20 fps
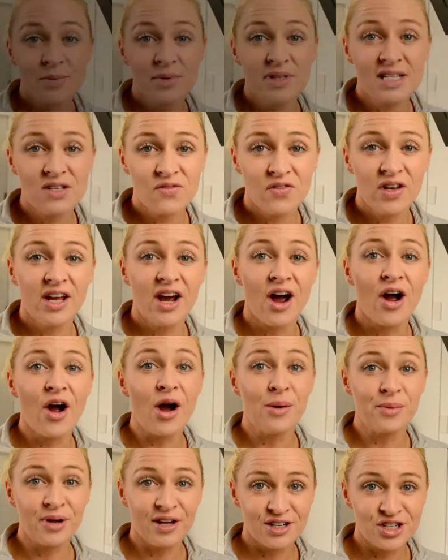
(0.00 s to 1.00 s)
in this video,
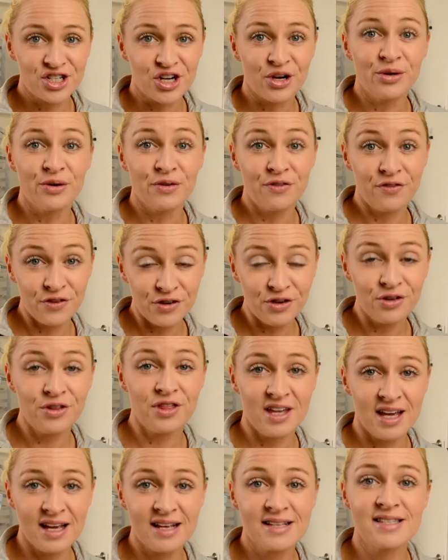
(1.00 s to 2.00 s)
I'm going to show you a few
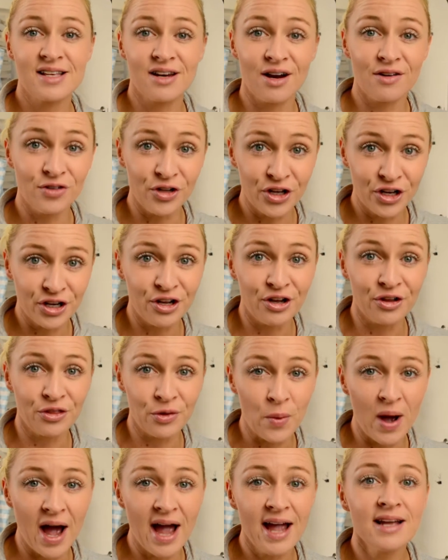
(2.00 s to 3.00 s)
things that I've learned along the
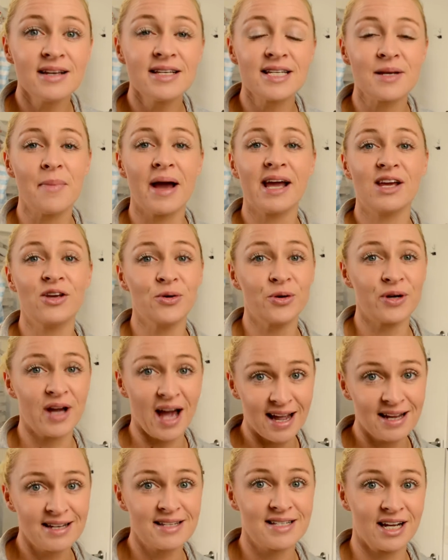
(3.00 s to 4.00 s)
way to make your
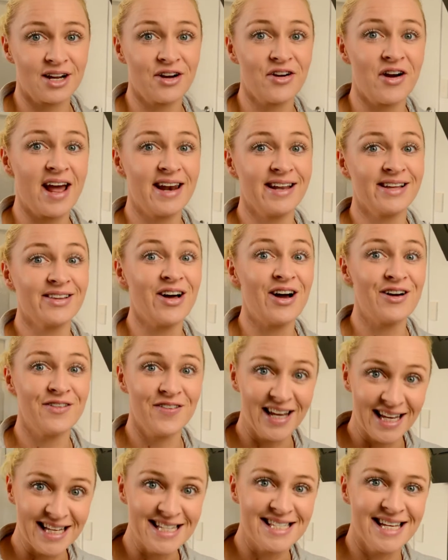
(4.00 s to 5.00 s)
cake decorating life
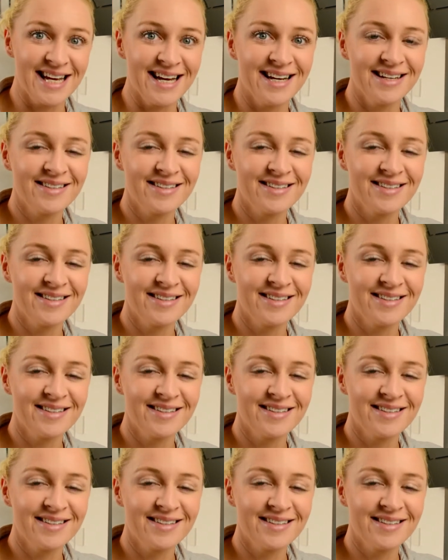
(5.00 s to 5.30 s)
easier.